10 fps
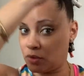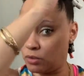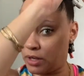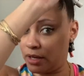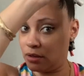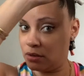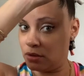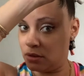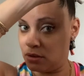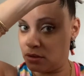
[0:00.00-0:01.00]
Okay?
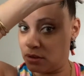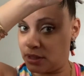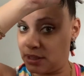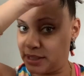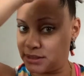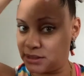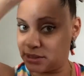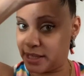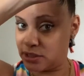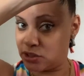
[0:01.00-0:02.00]
It lessens
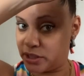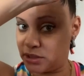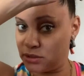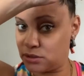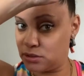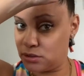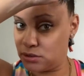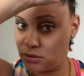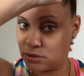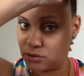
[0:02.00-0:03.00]
that chance.
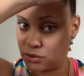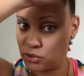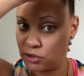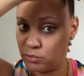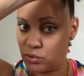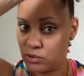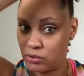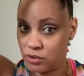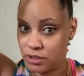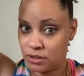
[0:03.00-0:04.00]
So smooth it
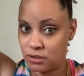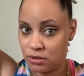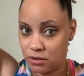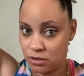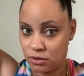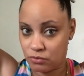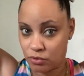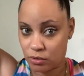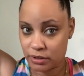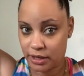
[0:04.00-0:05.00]
on,
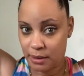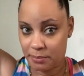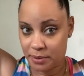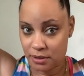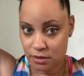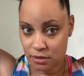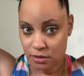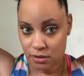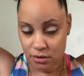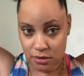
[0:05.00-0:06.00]
roll it up.
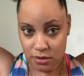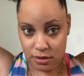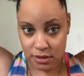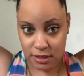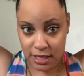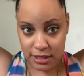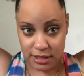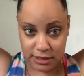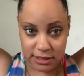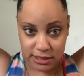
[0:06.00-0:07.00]
I
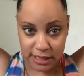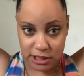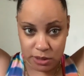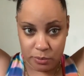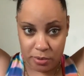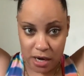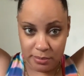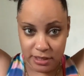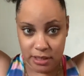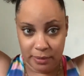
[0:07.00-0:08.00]
think this section will probably
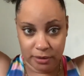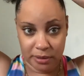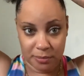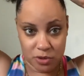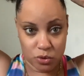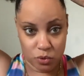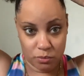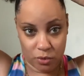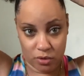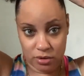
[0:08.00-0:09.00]
get about maybe 2
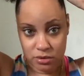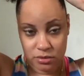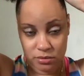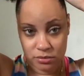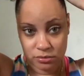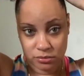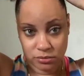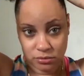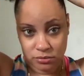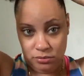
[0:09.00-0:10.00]
more
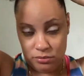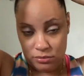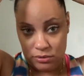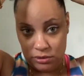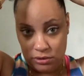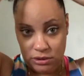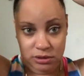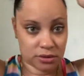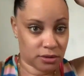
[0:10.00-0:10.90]
in there. I